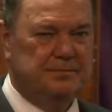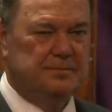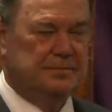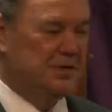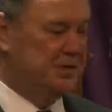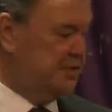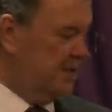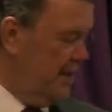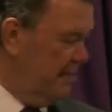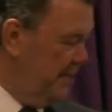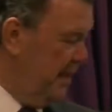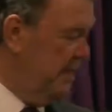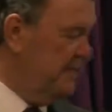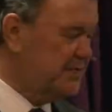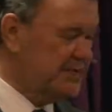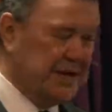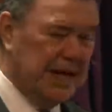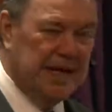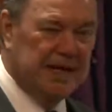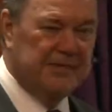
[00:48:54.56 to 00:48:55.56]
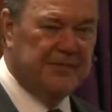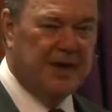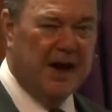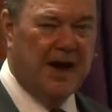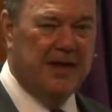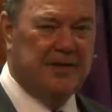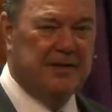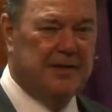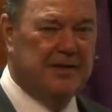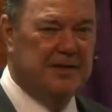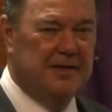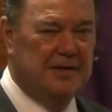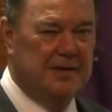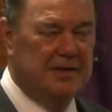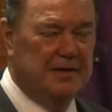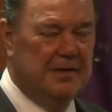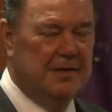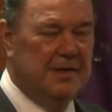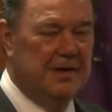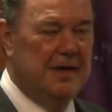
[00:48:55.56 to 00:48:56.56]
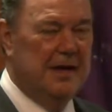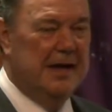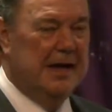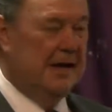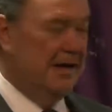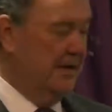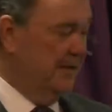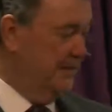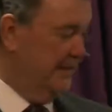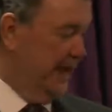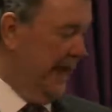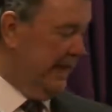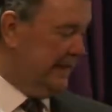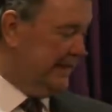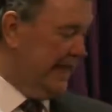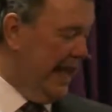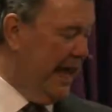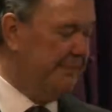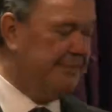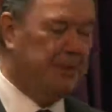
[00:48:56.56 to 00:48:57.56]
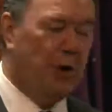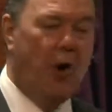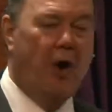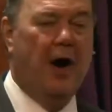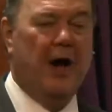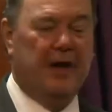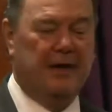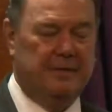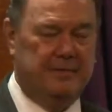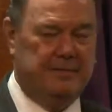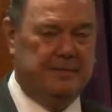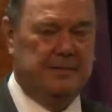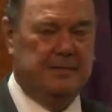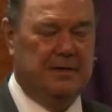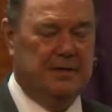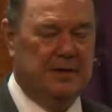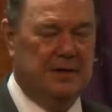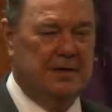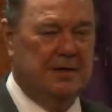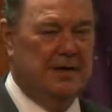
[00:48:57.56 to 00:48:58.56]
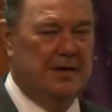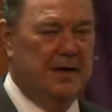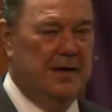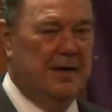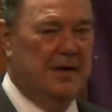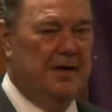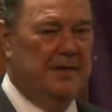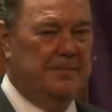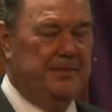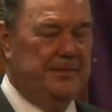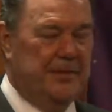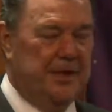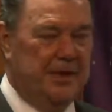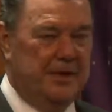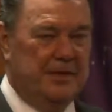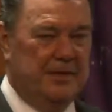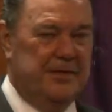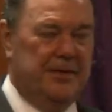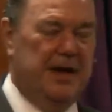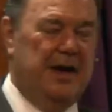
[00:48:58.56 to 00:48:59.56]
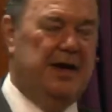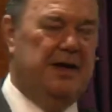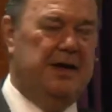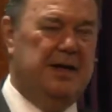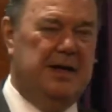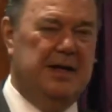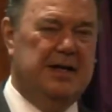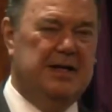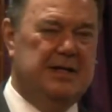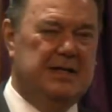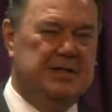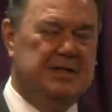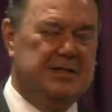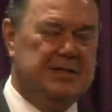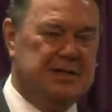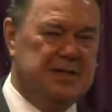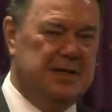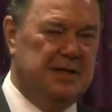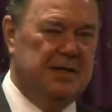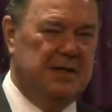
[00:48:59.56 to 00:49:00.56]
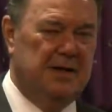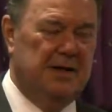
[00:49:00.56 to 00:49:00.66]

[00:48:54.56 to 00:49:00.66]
You see me, you've seen the Father. At that point, there is